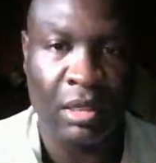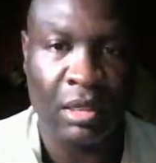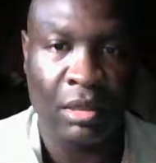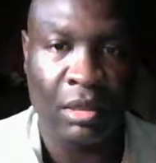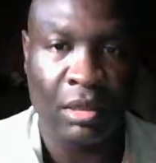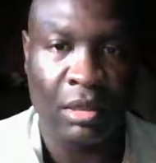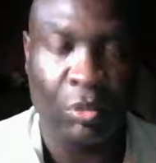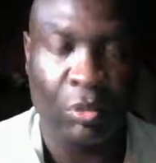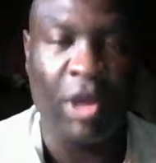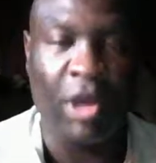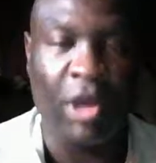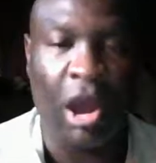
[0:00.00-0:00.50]

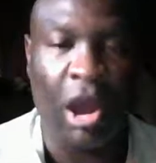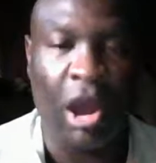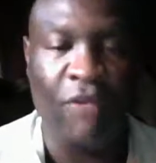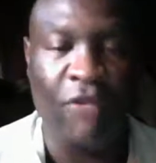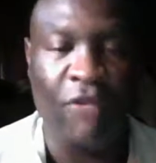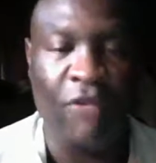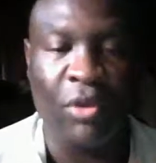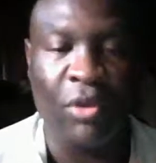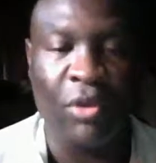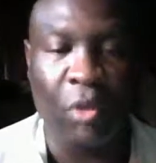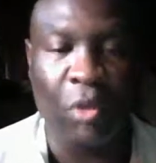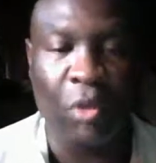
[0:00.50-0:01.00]
we
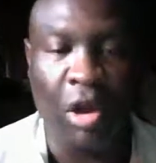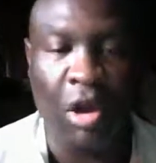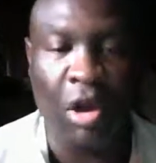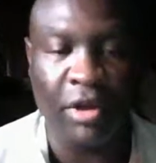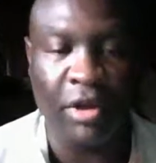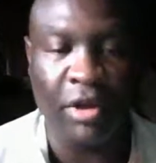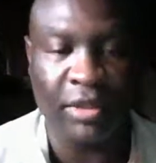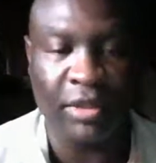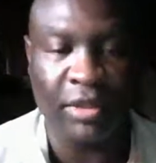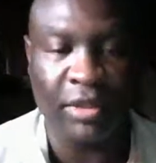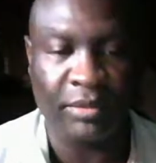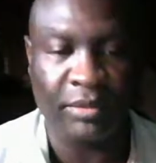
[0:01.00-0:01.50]
offer
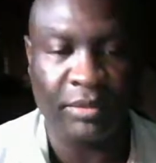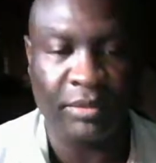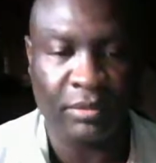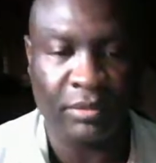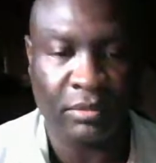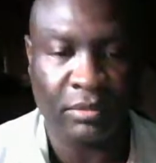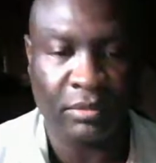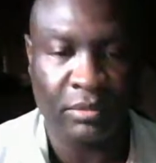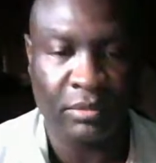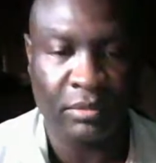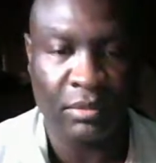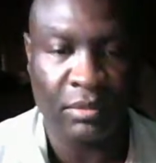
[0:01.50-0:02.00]
warning.
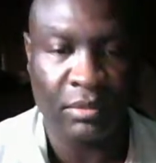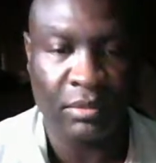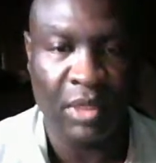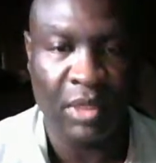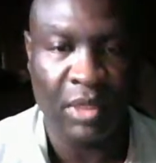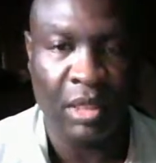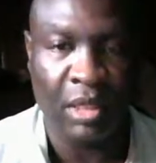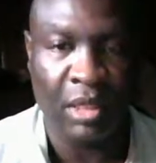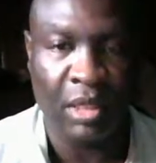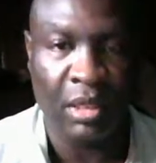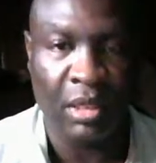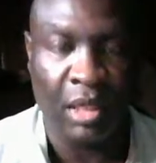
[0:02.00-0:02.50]

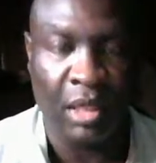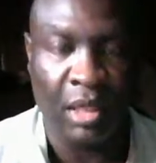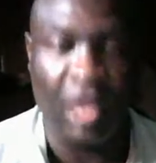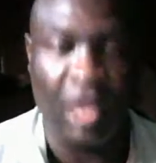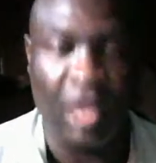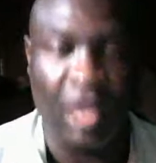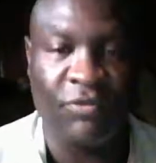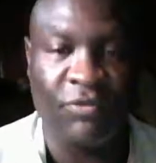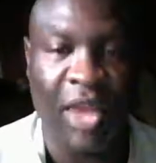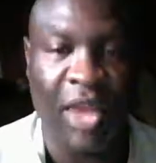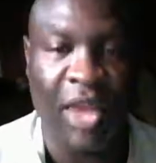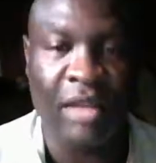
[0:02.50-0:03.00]

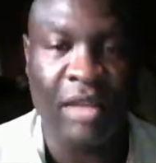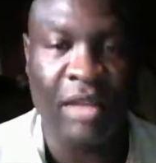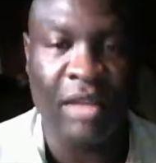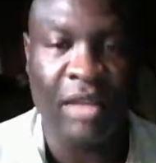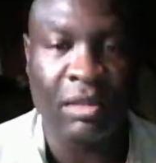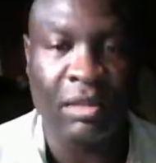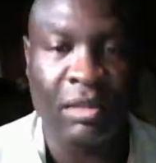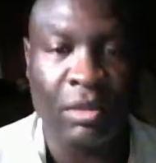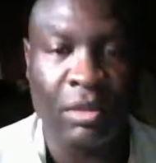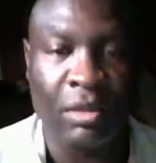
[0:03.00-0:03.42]
In fact,